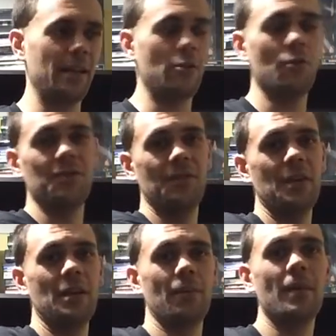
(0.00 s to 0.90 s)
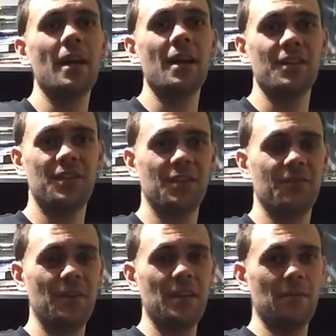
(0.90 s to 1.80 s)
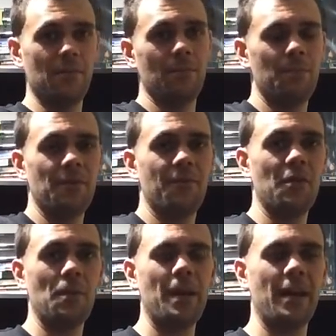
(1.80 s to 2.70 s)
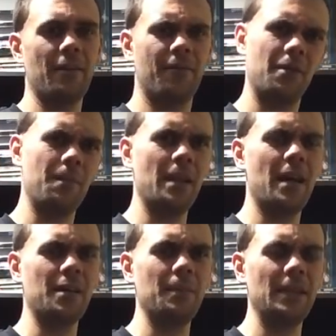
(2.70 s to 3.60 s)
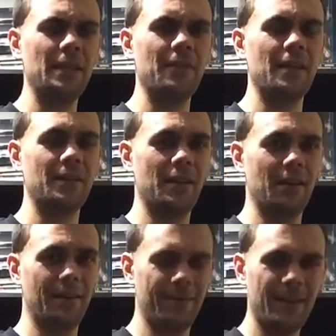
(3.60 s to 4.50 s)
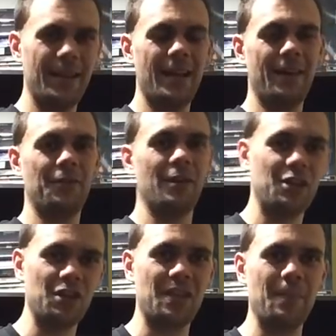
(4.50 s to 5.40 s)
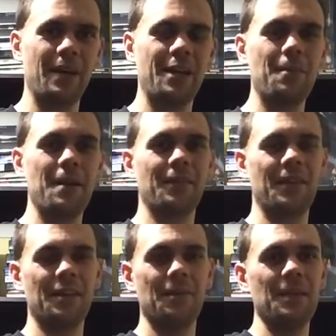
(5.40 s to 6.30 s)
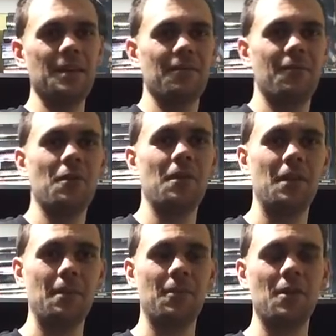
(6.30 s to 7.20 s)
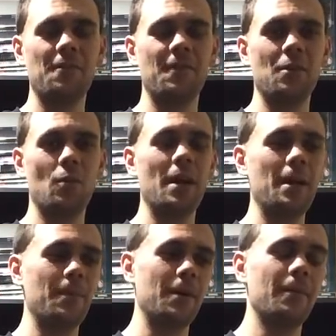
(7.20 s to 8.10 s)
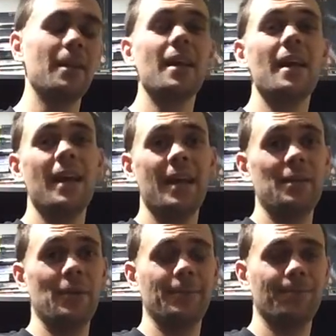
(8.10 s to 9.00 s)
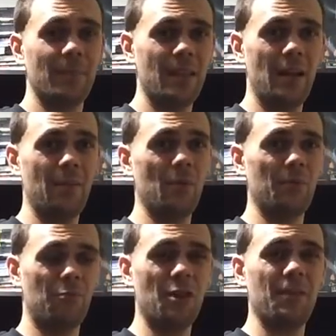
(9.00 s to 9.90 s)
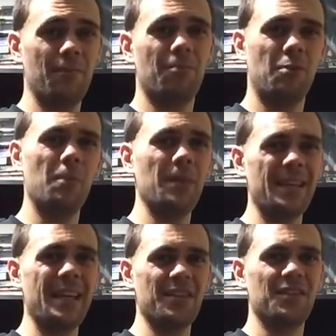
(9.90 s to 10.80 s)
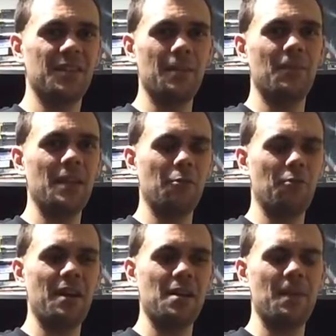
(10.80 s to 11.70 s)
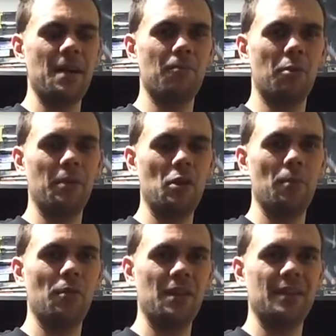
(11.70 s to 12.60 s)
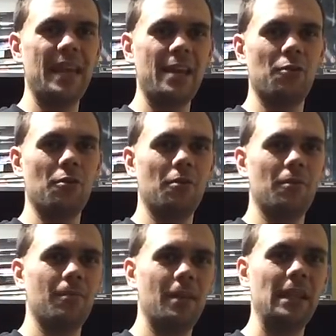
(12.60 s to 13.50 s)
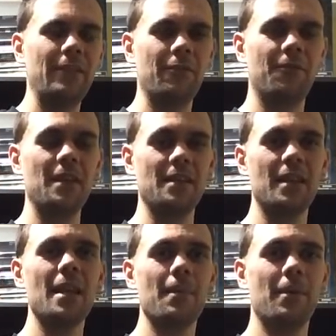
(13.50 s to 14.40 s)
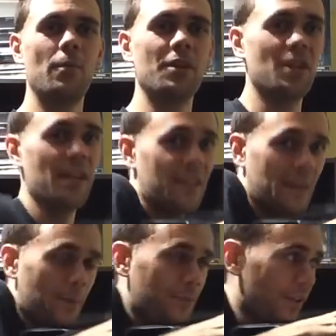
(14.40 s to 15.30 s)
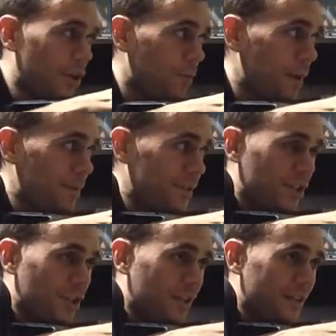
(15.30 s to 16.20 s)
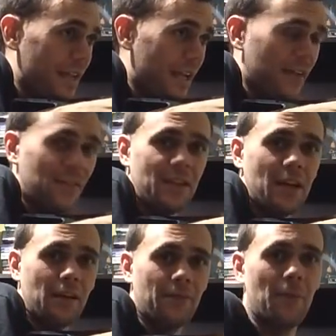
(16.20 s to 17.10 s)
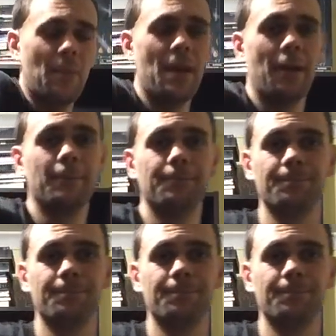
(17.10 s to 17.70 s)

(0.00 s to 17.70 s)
And of course, if they're 6 feet and a bit further back, I find it a bit hard to believe that after I just get my gun back, they're going to be further than 30 feet away. But anyway, I would probably guess something around about, and probably no more than 10 or 11 feet. But in which case, come up to the combat position and take out the target from there.